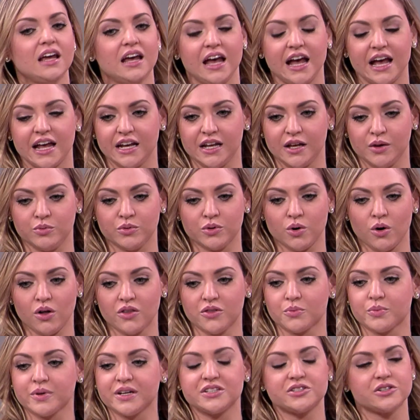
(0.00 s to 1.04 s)
and all the
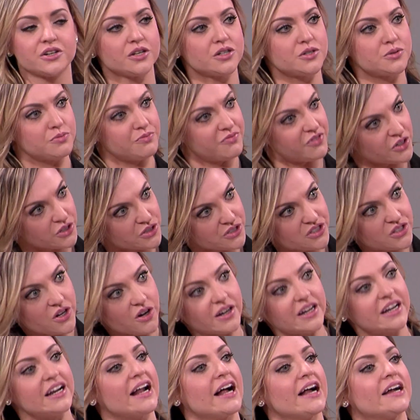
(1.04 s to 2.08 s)
research first
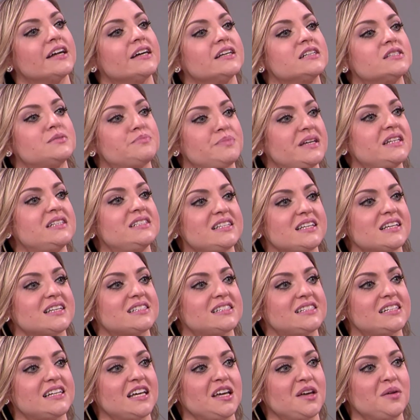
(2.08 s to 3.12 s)
started out as
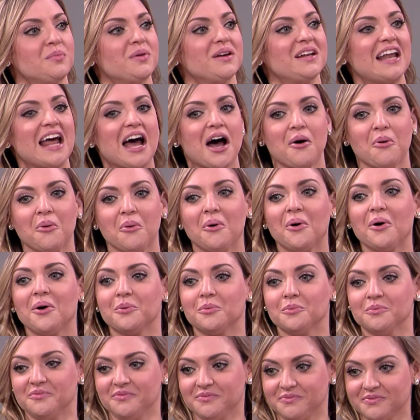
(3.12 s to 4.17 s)
PTSD, but now all
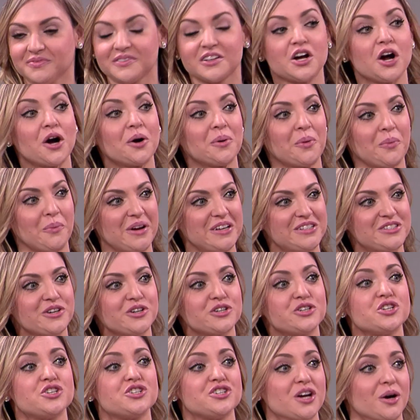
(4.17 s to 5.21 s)
current research
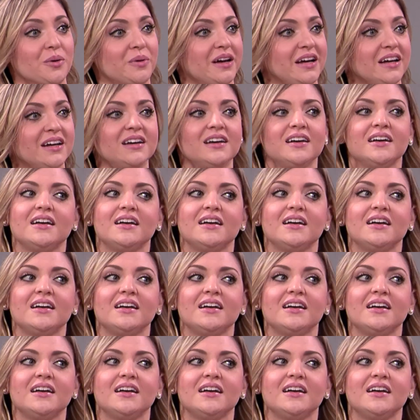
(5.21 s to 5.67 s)
is showing